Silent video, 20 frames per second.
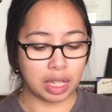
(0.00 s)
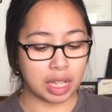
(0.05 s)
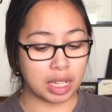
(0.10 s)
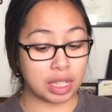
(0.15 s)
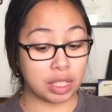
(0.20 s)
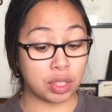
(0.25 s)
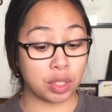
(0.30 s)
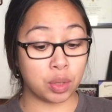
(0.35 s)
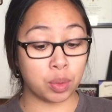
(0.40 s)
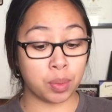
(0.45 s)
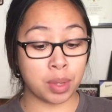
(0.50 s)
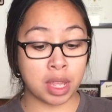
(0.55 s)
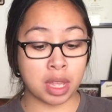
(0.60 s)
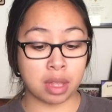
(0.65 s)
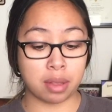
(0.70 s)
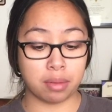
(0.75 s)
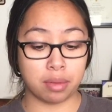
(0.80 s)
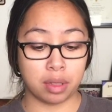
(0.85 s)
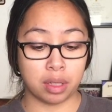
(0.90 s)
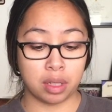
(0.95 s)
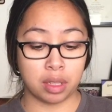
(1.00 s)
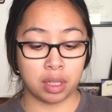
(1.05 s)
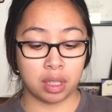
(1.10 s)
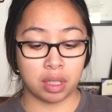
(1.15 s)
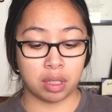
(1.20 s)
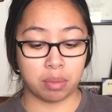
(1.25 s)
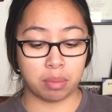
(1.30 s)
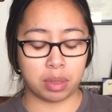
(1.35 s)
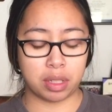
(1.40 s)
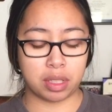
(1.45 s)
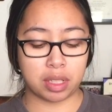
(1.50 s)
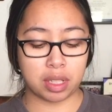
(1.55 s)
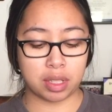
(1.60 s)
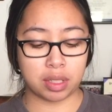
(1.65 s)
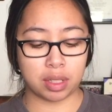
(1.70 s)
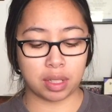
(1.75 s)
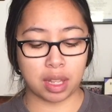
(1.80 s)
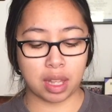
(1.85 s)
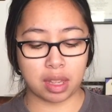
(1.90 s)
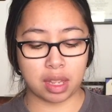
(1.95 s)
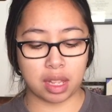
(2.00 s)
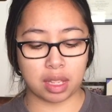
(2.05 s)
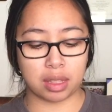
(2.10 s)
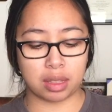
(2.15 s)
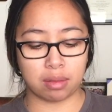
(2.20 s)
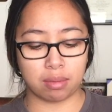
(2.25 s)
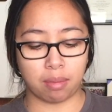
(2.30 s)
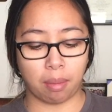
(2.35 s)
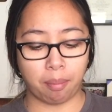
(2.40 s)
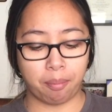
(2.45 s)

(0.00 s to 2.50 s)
and it's sweet, but it's also got like